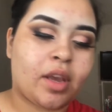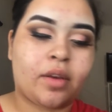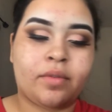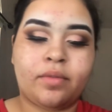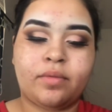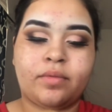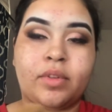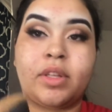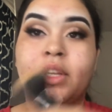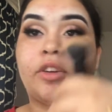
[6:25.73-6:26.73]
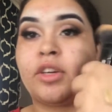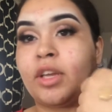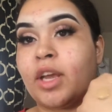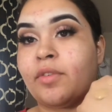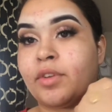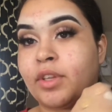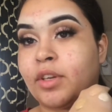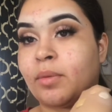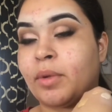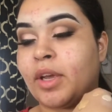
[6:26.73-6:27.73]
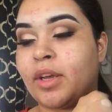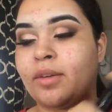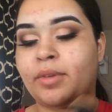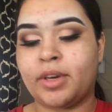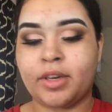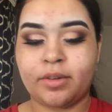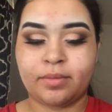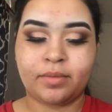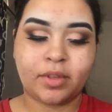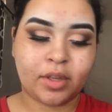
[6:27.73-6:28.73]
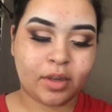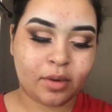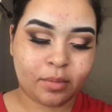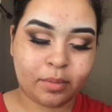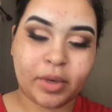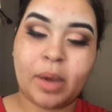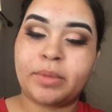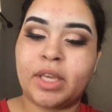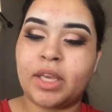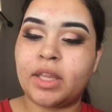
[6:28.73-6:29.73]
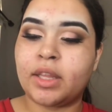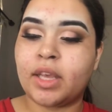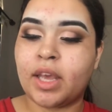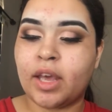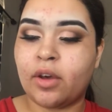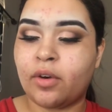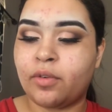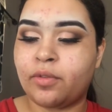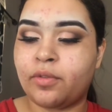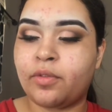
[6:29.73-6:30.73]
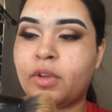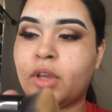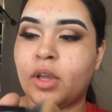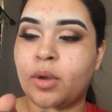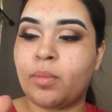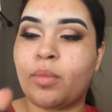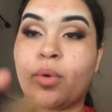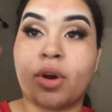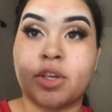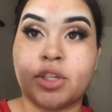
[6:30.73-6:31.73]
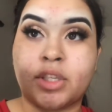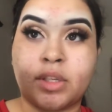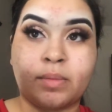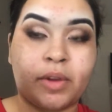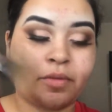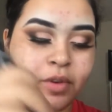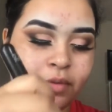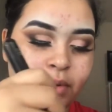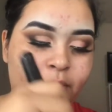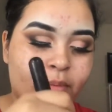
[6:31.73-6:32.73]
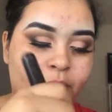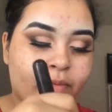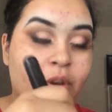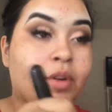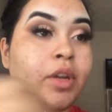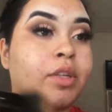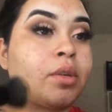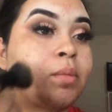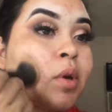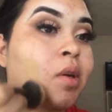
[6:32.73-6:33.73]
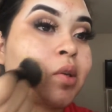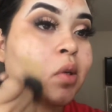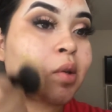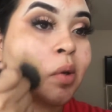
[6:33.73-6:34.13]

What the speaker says: I have literally everything on my hand right now. But I'm taking the e.l.f. brush. This is my favorite foundation brush.